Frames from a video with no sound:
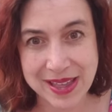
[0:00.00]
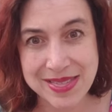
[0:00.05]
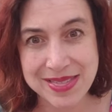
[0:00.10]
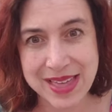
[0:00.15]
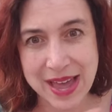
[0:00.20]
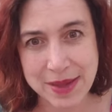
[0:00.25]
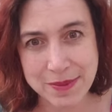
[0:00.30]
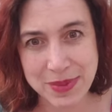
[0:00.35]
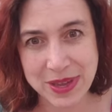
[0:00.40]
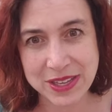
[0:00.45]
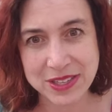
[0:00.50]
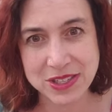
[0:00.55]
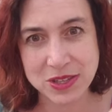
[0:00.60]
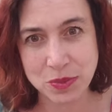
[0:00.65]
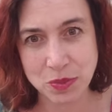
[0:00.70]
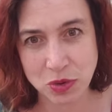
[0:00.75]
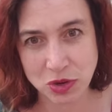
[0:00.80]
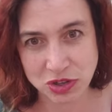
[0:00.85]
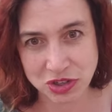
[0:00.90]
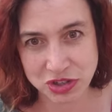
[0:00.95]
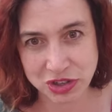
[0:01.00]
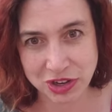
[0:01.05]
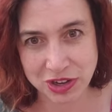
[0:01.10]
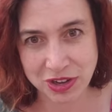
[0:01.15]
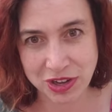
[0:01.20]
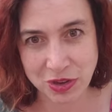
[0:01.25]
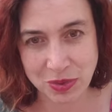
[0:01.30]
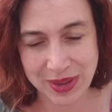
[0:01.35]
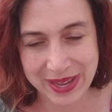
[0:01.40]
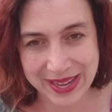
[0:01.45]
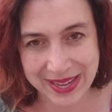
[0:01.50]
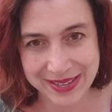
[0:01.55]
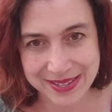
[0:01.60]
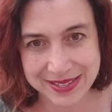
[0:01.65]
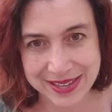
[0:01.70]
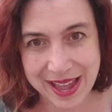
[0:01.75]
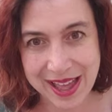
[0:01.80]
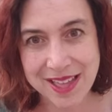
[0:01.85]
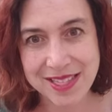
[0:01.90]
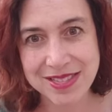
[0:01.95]
That means the more sugar you eat,
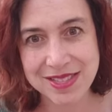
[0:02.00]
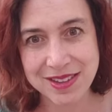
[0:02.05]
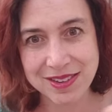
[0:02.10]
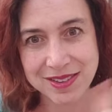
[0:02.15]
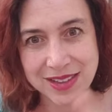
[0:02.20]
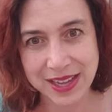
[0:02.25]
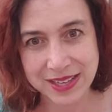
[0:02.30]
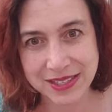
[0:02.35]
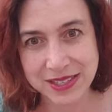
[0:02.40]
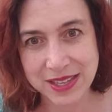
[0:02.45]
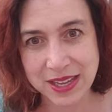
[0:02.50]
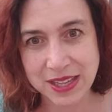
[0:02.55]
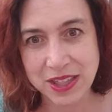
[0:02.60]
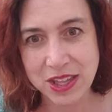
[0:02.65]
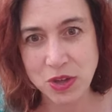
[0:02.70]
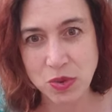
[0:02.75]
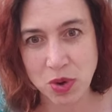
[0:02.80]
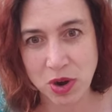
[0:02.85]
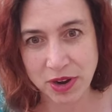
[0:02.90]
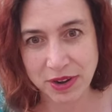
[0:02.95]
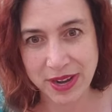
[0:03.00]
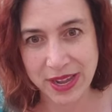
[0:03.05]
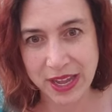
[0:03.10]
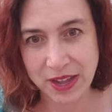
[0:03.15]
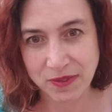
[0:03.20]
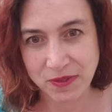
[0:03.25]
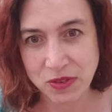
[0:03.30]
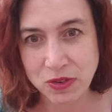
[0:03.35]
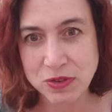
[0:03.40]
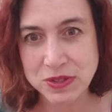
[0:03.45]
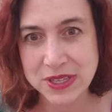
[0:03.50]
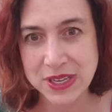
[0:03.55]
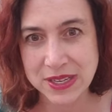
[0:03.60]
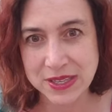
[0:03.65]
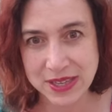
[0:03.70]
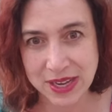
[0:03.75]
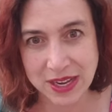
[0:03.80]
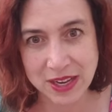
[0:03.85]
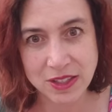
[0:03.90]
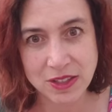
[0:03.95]
the less likely you are to eat foods
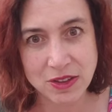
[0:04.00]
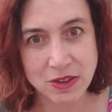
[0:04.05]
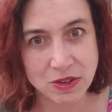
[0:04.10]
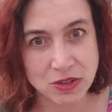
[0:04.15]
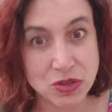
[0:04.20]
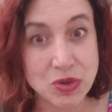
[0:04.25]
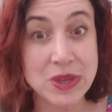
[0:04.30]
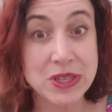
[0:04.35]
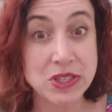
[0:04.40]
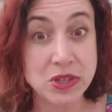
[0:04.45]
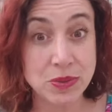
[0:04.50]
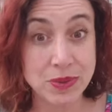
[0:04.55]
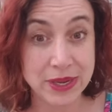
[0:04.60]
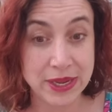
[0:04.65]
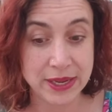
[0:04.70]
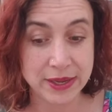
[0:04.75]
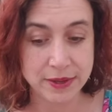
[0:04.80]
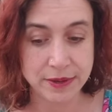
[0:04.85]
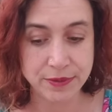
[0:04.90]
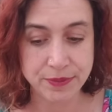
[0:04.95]
containing the nutrients you need.